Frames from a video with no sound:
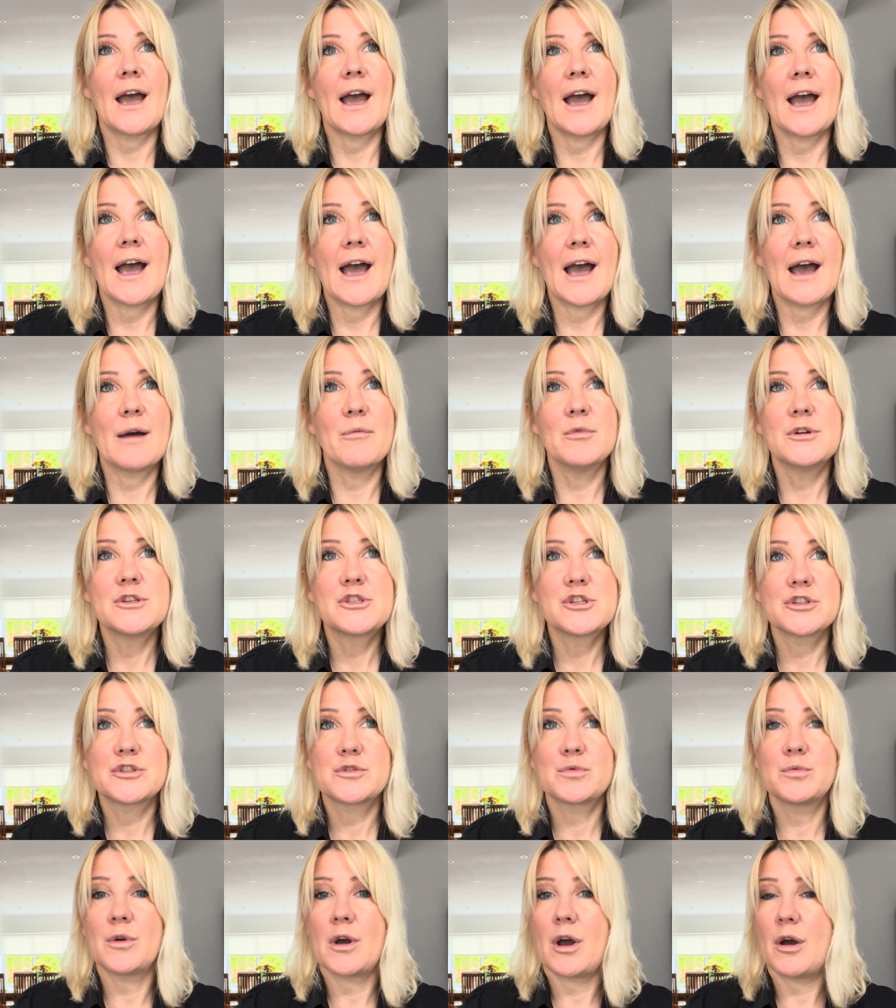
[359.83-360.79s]
we're
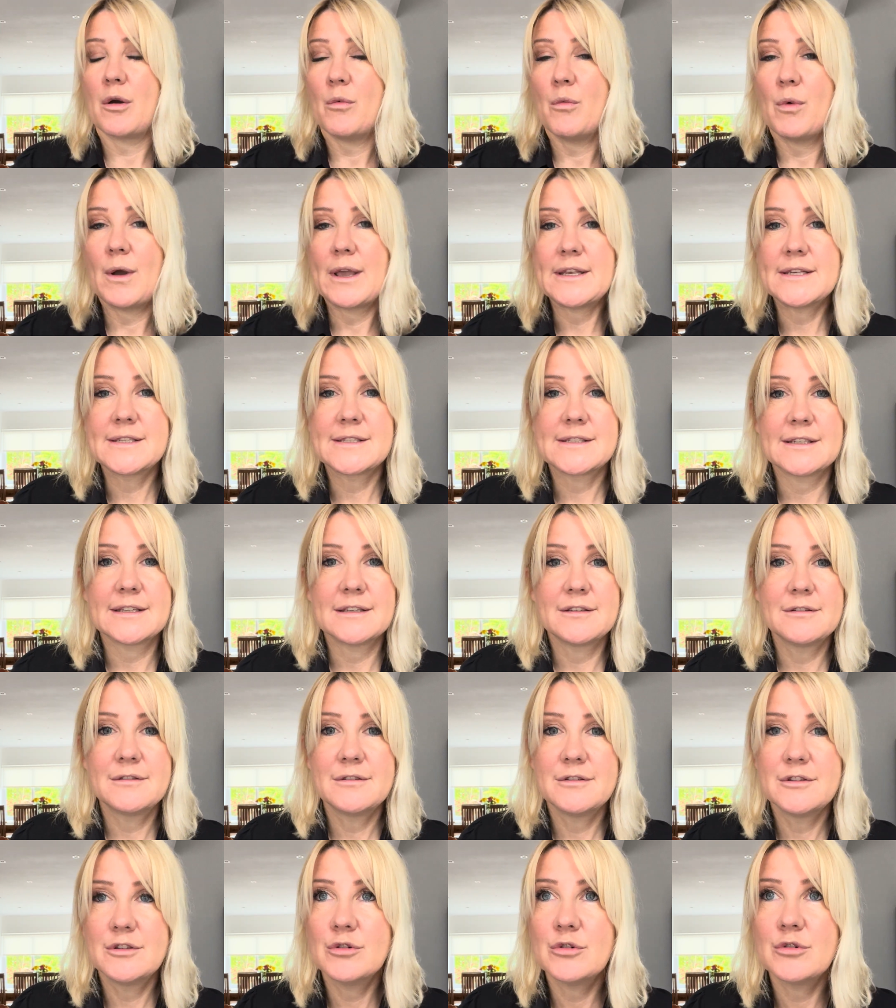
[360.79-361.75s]
just
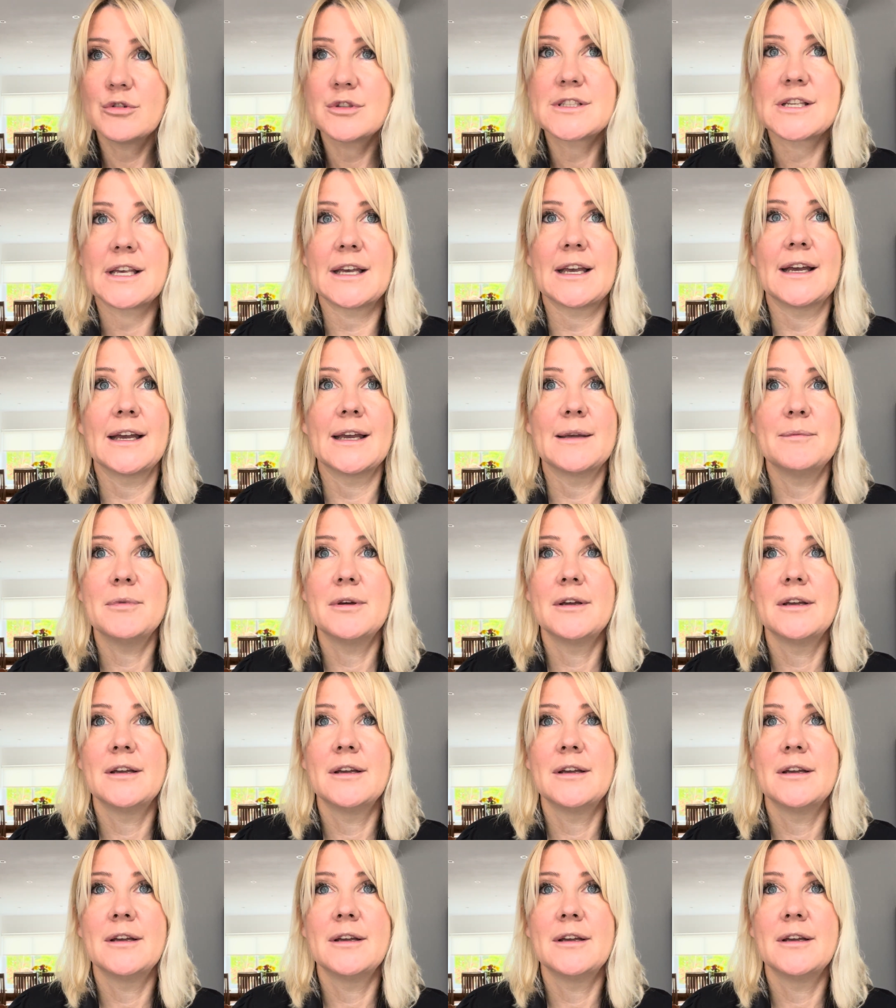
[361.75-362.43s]
wasting your time,